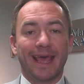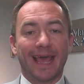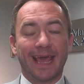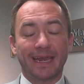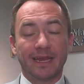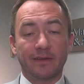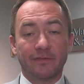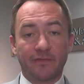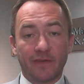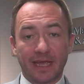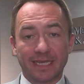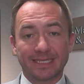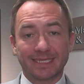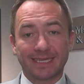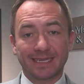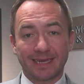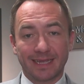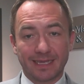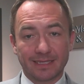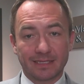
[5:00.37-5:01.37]
and
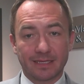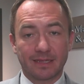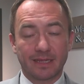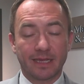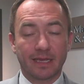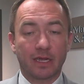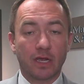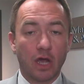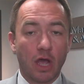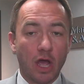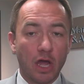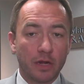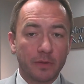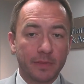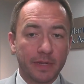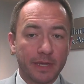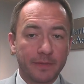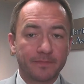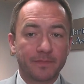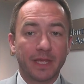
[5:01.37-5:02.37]
invest it into the
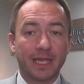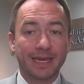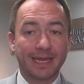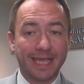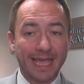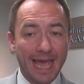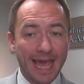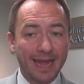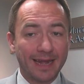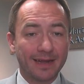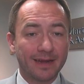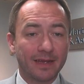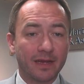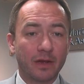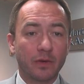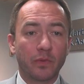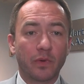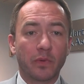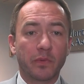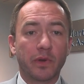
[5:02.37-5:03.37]
economy. In
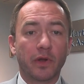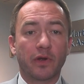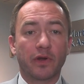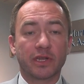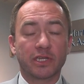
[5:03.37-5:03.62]
Canada, where we are